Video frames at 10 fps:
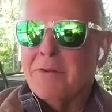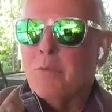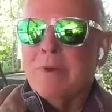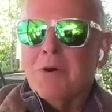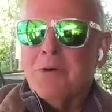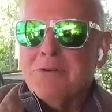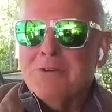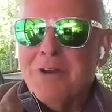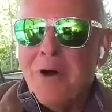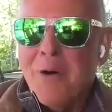we don't
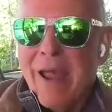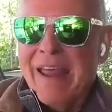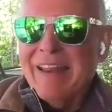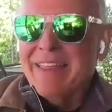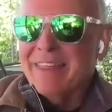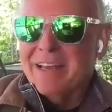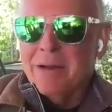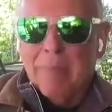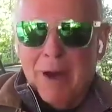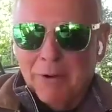know anything
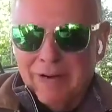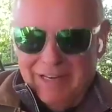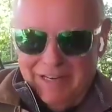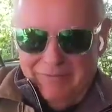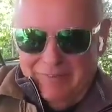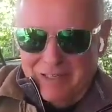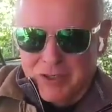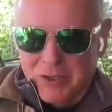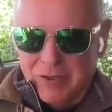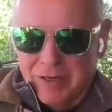about an
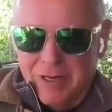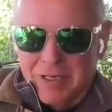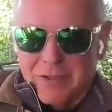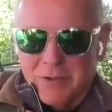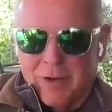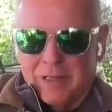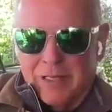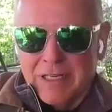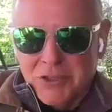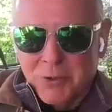adventure. So
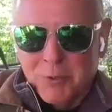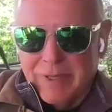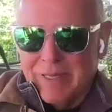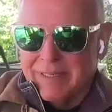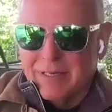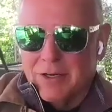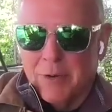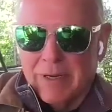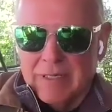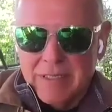unless you're willing to
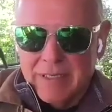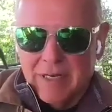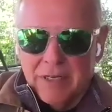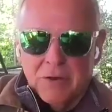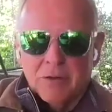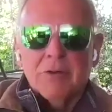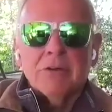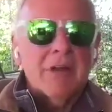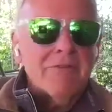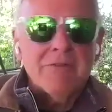go into the unknown, you're
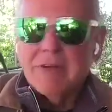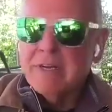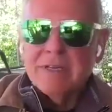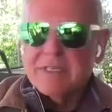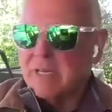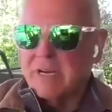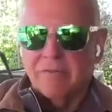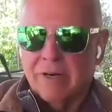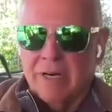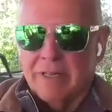never going to
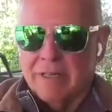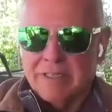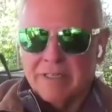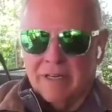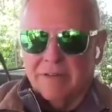discover any of this stuff.